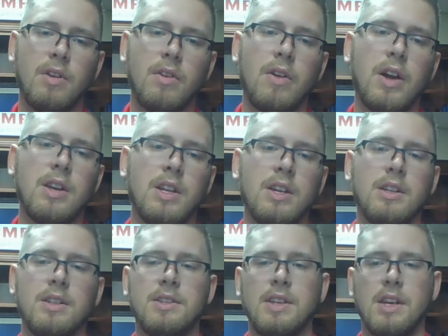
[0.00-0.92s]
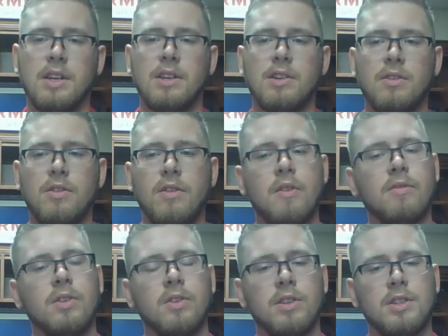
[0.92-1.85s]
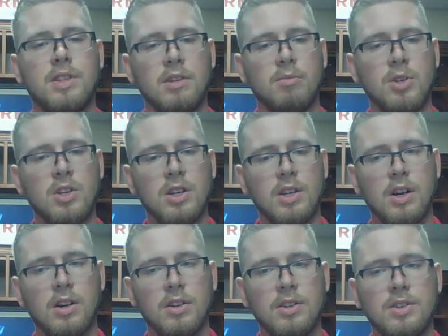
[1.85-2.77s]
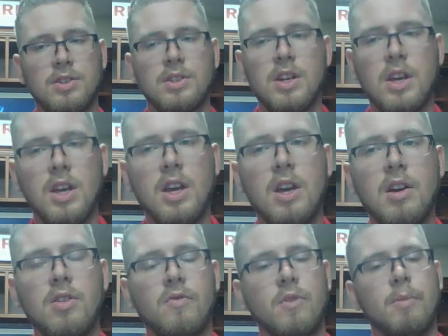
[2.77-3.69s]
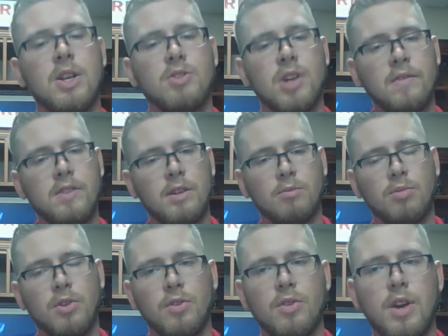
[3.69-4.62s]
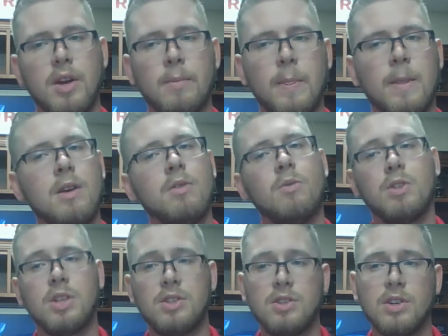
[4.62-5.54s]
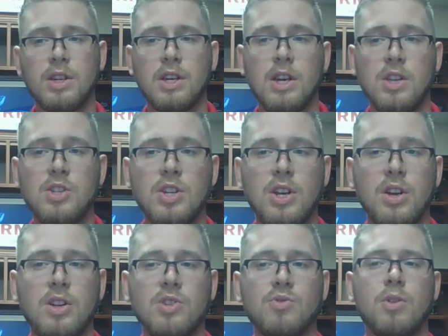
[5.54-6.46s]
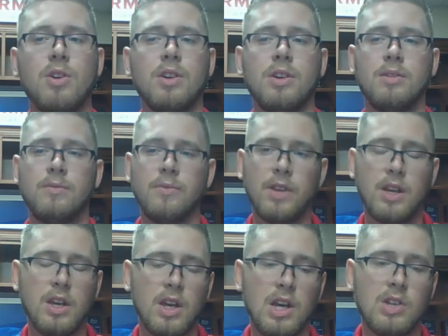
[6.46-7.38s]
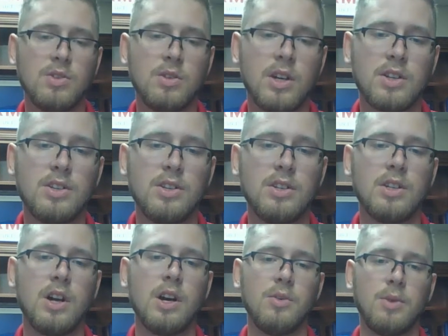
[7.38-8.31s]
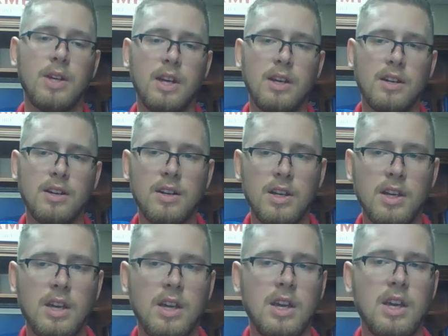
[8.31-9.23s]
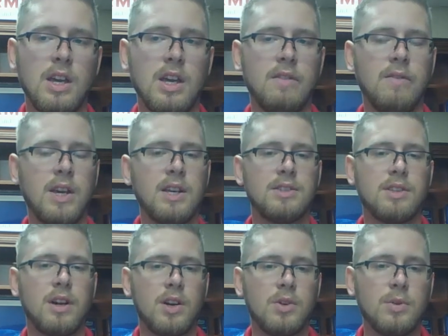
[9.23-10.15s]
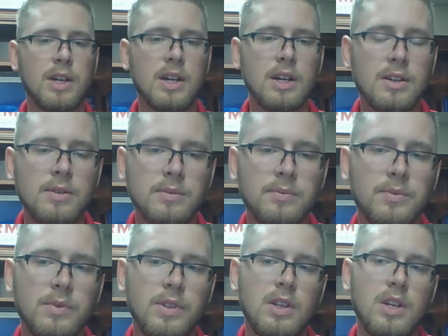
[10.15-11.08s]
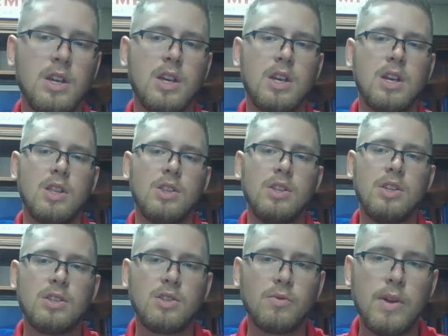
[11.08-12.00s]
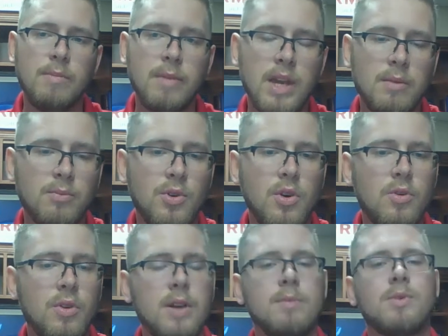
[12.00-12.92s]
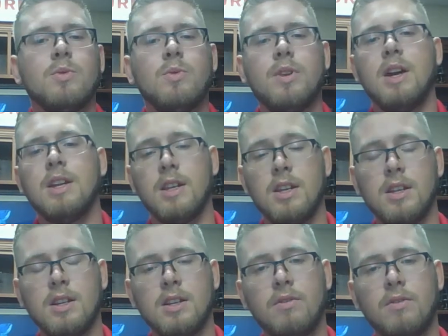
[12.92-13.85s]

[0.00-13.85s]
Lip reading: I needed to take at Valencia Community College for my drafting program, which I took engineering drawing, introduction to AutoCAD, and advanced AutoCAD. These three main programs are what I needed